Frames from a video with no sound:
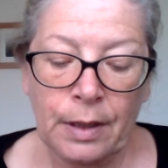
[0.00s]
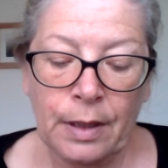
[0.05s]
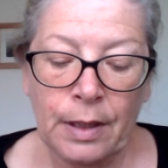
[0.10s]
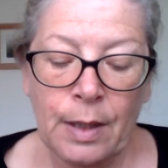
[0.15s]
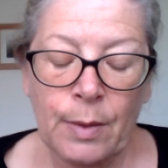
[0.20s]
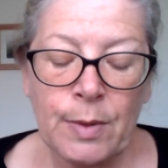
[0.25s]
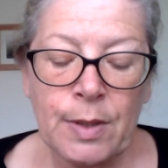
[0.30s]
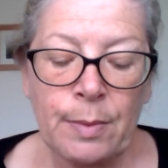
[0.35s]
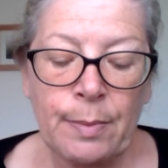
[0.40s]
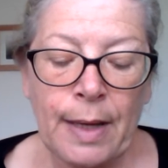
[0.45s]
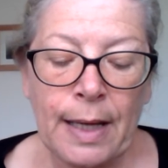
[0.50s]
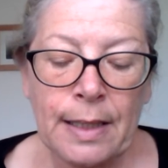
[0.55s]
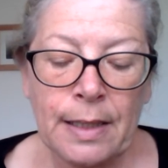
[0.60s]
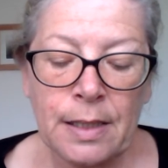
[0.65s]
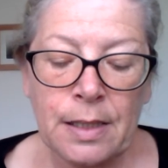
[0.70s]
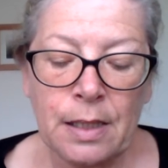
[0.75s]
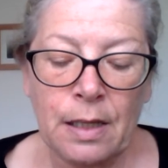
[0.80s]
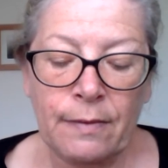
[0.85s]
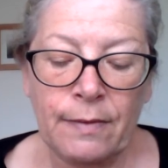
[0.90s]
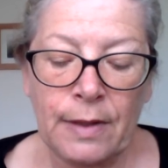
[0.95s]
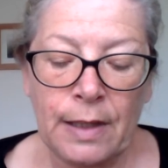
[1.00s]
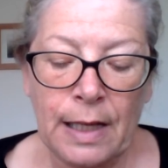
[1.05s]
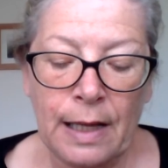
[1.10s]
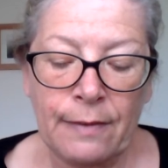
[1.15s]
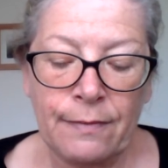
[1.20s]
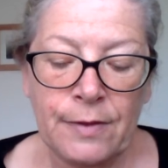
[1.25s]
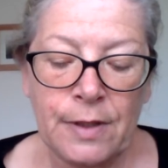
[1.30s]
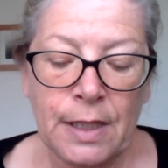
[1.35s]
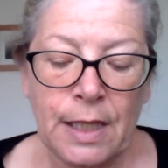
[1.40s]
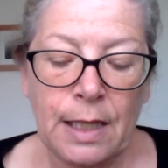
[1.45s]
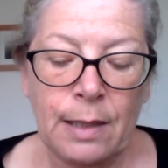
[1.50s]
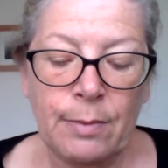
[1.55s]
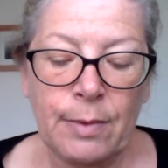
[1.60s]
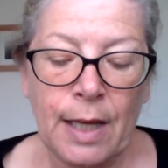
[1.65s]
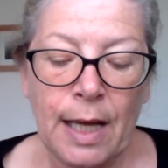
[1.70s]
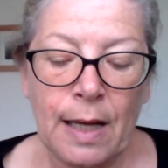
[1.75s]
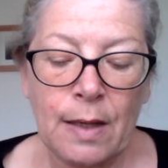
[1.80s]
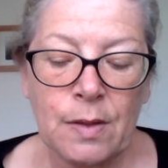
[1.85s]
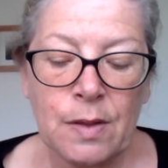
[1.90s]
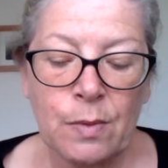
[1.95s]
There was a manservant left to keep the
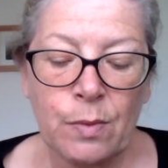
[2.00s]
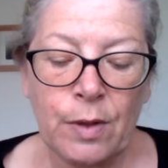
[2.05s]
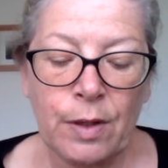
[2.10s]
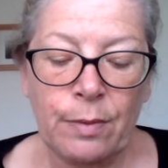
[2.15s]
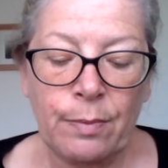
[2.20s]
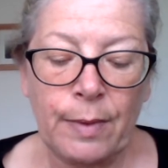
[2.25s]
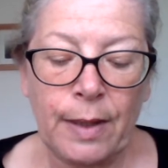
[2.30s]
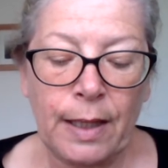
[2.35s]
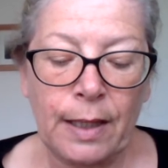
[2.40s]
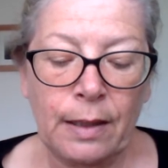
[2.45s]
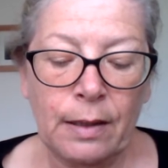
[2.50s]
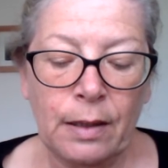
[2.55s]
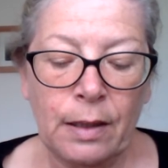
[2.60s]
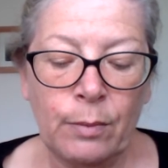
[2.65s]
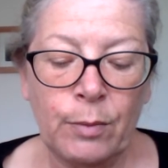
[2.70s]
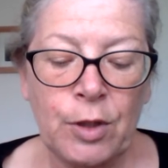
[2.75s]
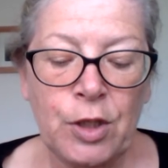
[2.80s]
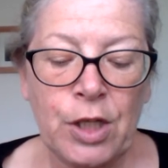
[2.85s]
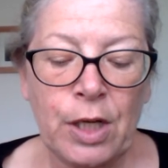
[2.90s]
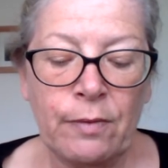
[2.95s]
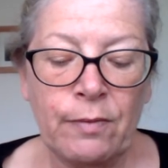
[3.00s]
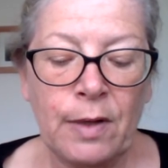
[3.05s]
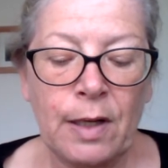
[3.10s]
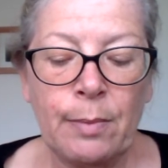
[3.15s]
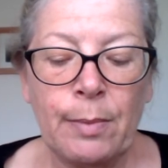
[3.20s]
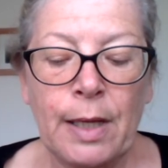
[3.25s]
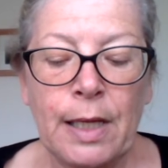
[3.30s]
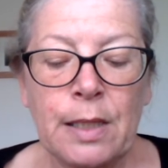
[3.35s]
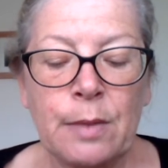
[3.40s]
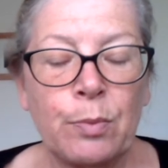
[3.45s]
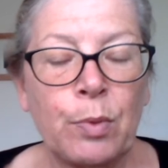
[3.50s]
house with me, and we generally made a